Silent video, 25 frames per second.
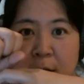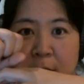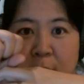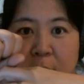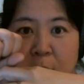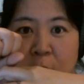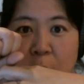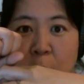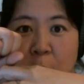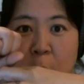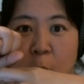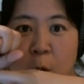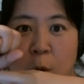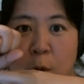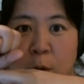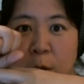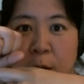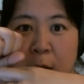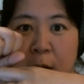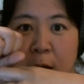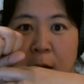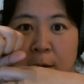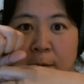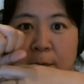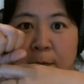So
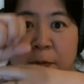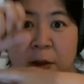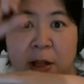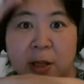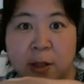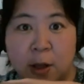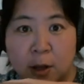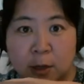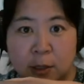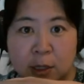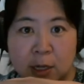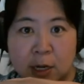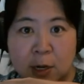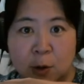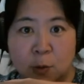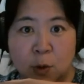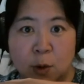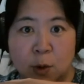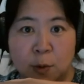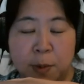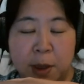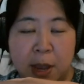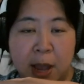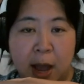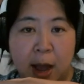that velocity
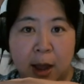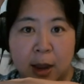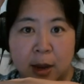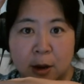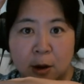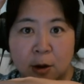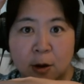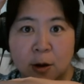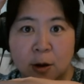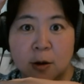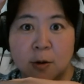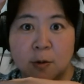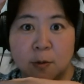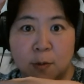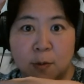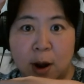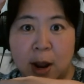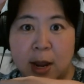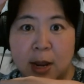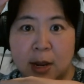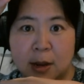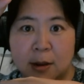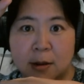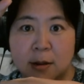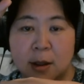will be higher,
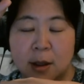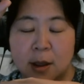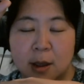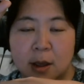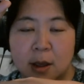right?